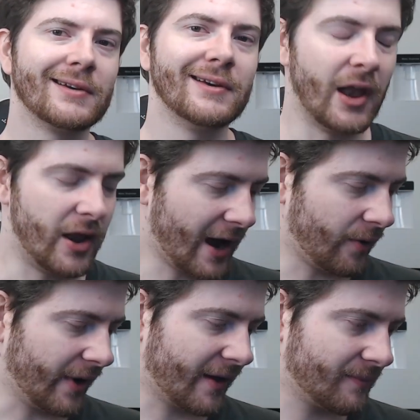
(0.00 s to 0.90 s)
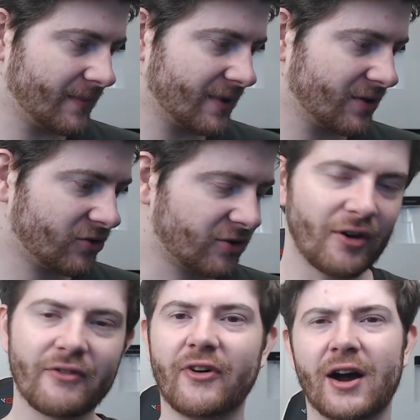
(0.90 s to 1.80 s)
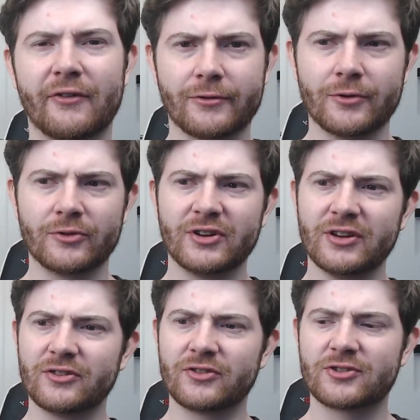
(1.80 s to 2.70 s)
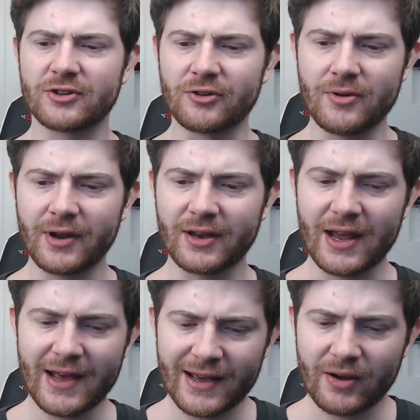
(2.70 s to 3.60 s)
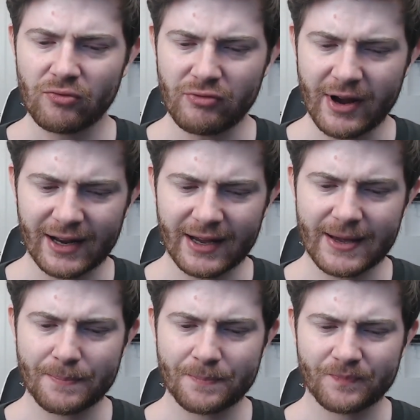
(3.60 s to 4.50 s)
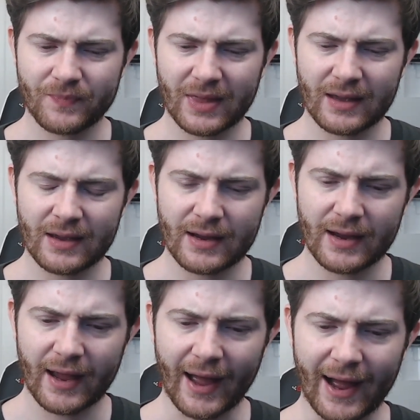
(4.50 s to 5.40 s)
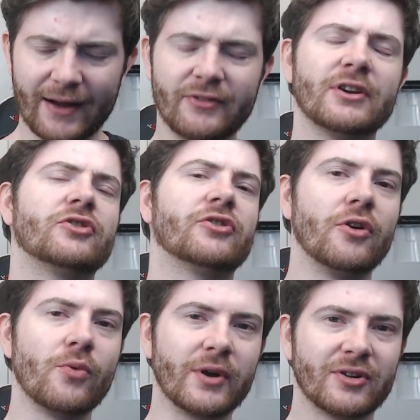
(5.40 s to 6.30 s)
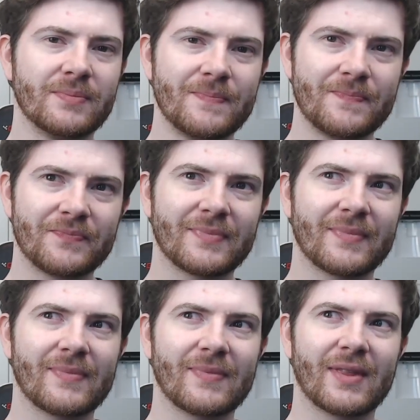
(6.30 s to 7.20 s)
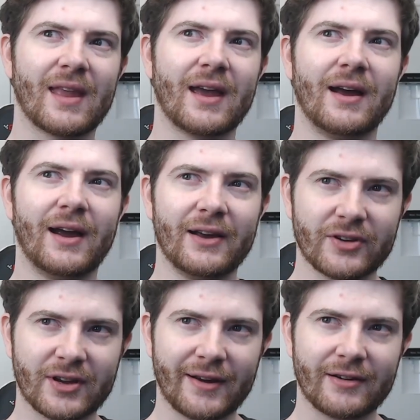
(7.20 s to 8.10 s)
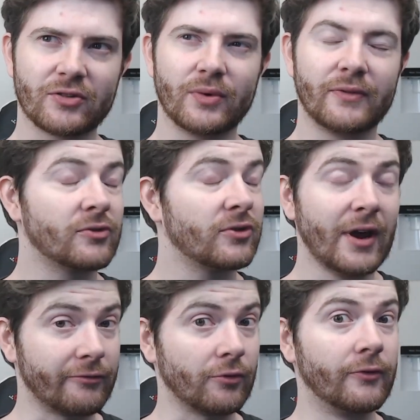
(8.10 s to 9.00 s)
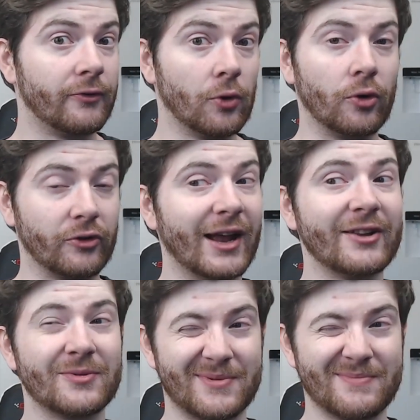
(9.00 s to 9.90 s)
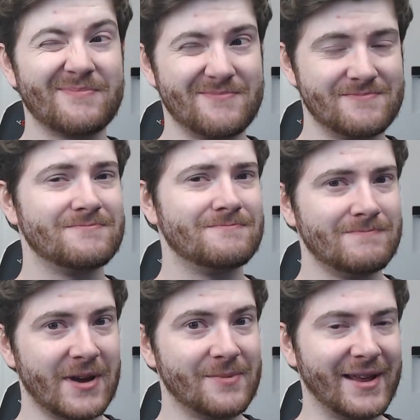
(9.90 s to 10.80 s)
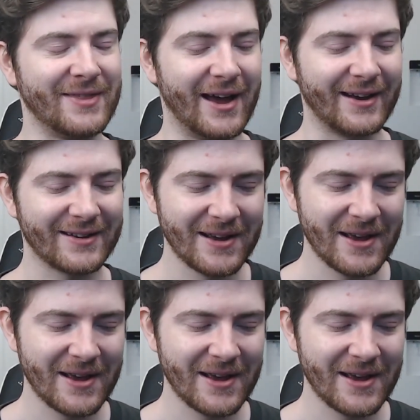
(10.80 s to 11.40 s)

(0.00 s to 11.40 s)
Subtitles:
And now we're so far through season 2 and really having a show which has a character with several flaws, let's admit that,